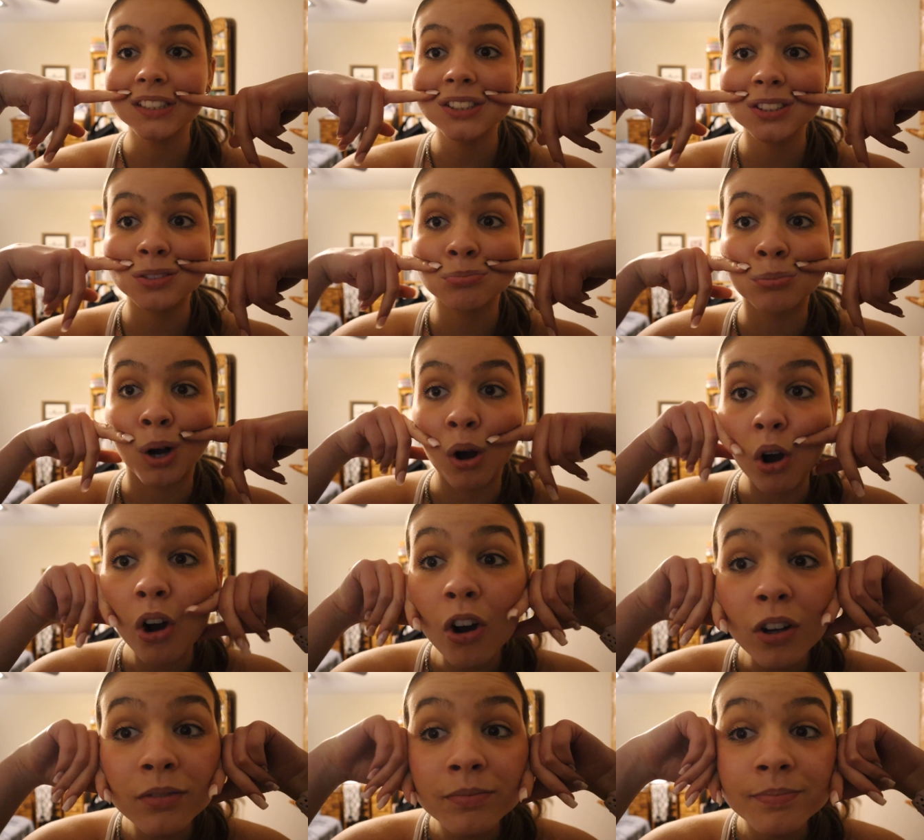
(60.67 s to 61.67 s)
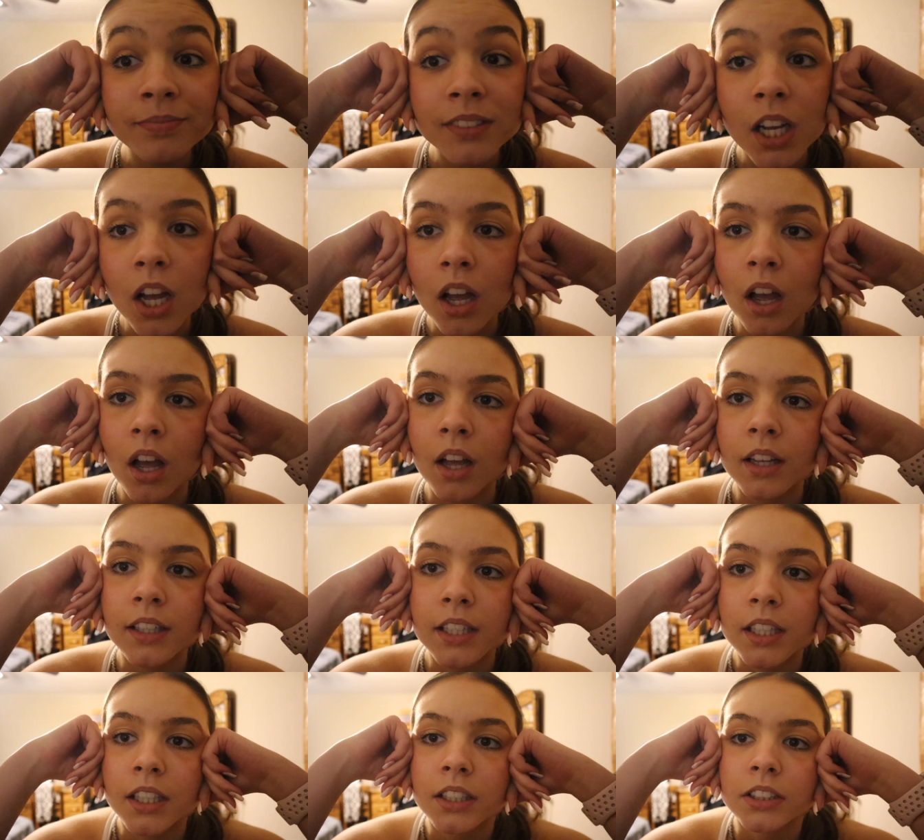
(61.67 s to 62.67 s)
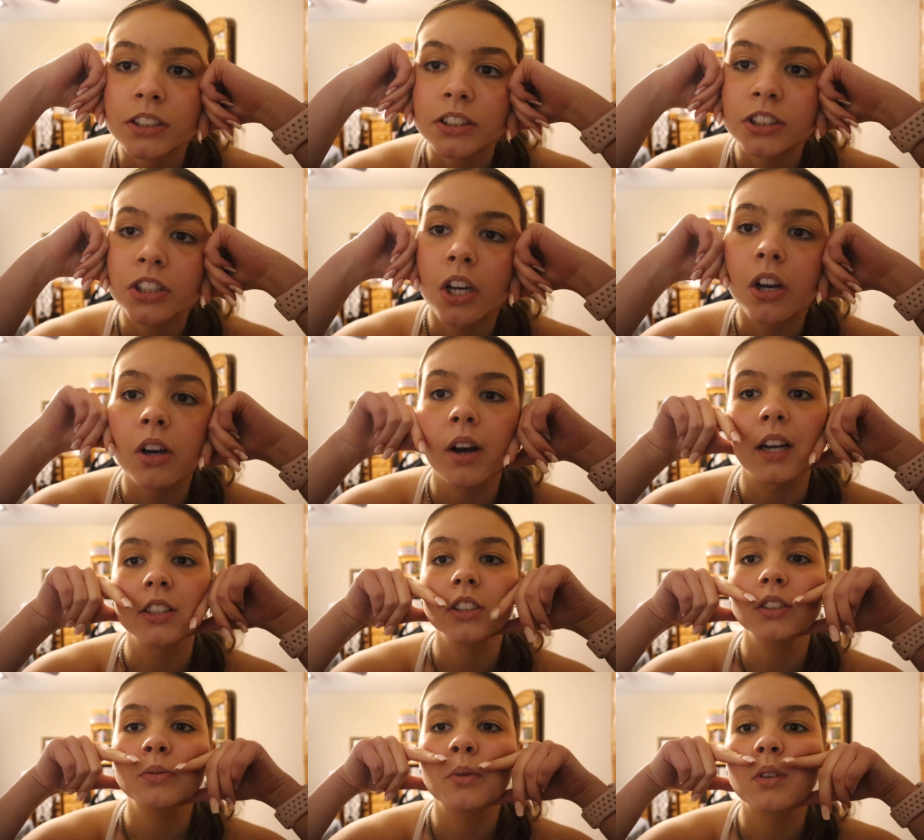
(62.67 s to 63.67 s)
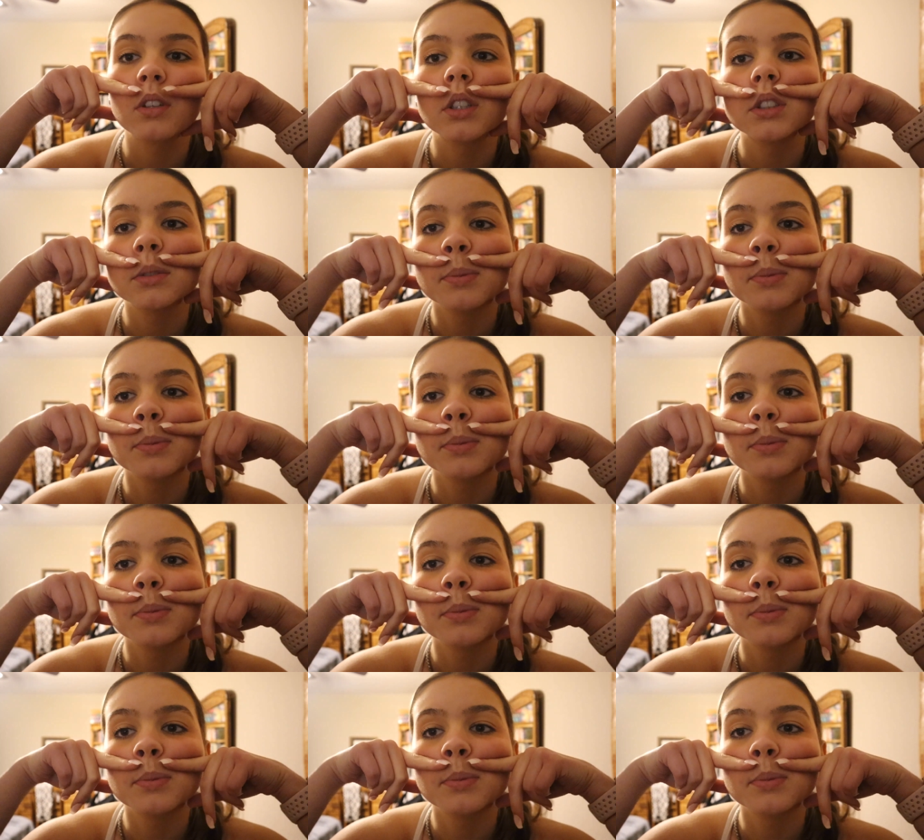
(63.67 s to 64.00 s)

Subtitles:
small. So I just want it